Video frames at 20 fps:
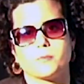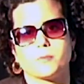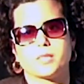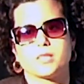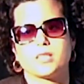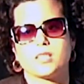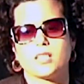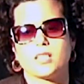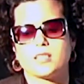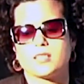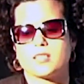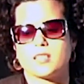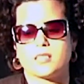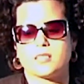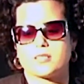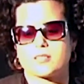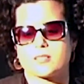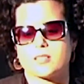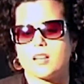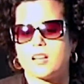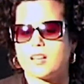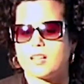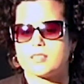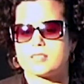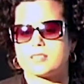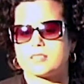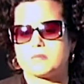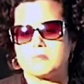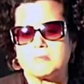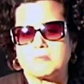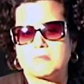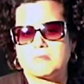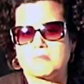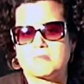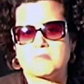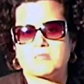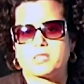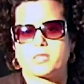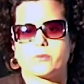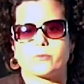But that is not
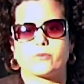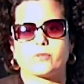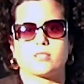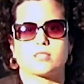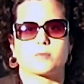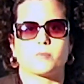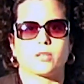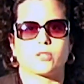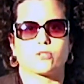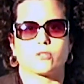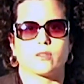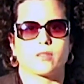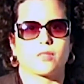something special.